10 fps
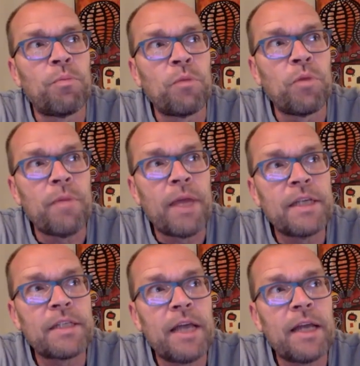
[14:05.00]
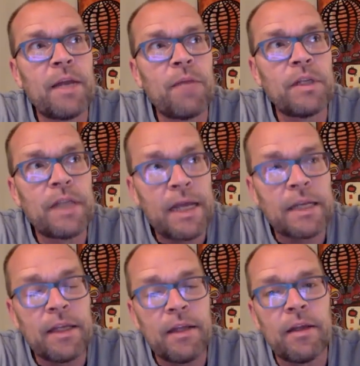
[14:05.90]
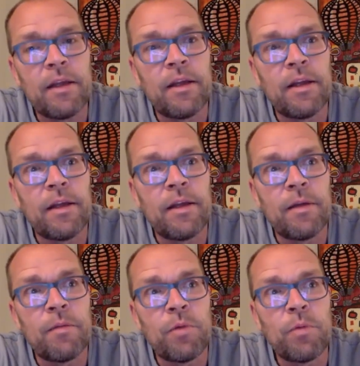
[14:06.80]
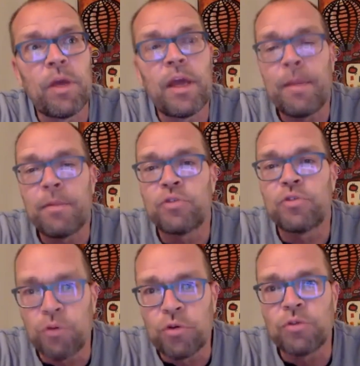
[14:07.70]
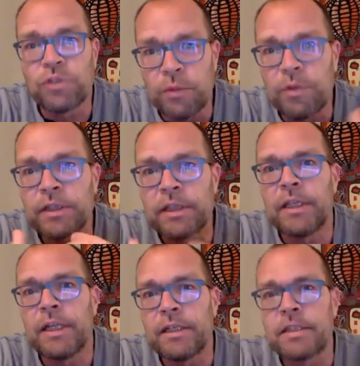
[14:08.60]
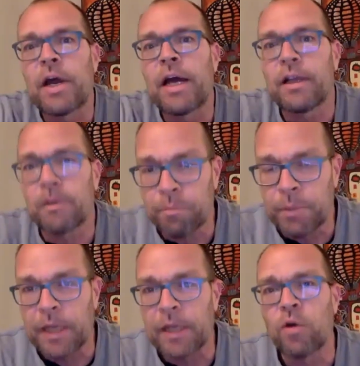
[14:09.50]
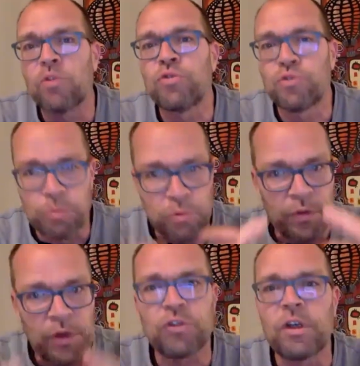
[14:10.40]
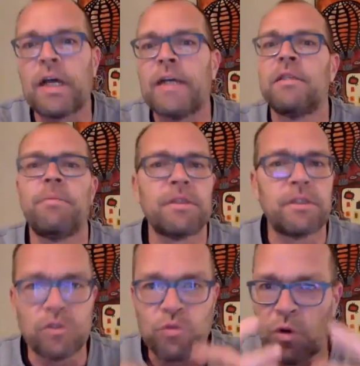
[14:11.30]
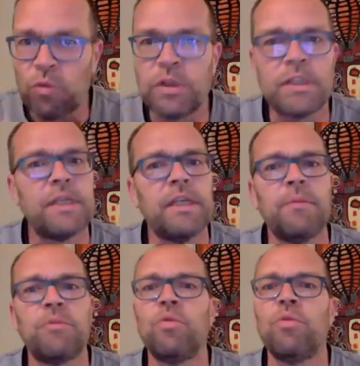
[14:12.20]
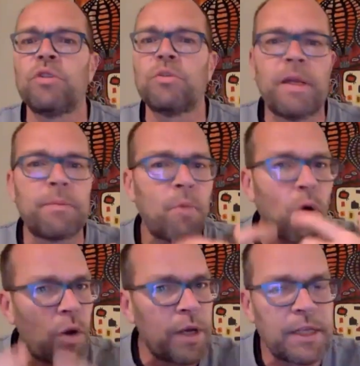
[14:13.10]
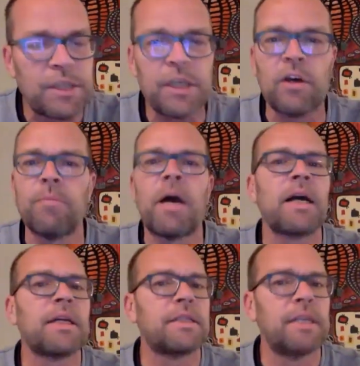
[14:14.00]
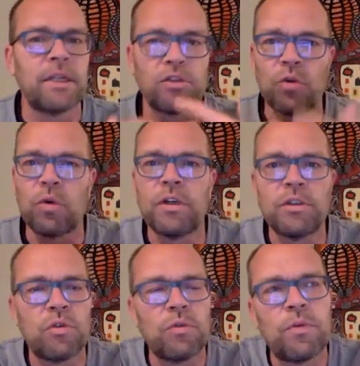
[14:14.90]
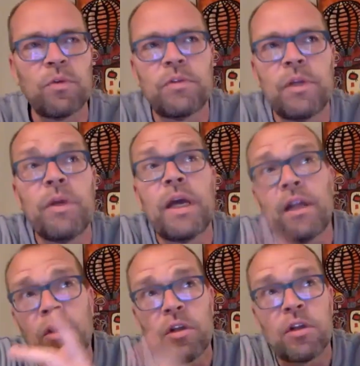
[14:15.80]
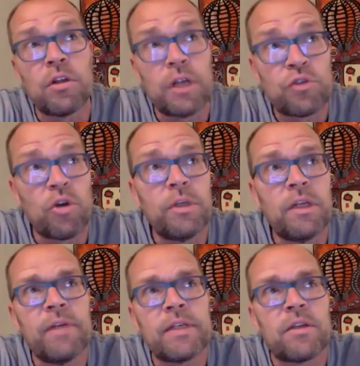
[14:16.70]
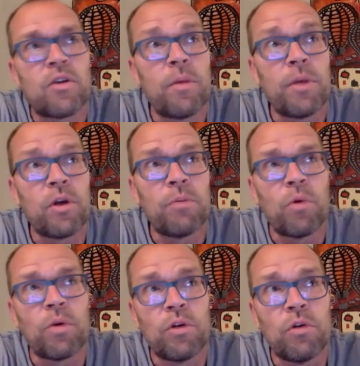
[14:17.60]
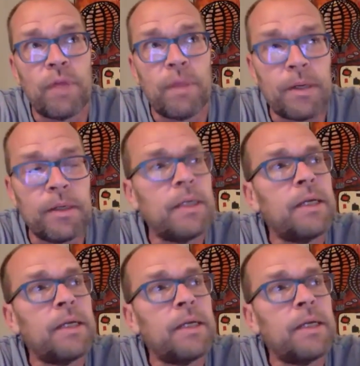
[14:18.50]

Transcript: we managed that, and with that we were able to seriously then begin also to professionalize the business, grow the team, spend more energy on marketing and so on and so forth. Then we had a German investor coming on board in November.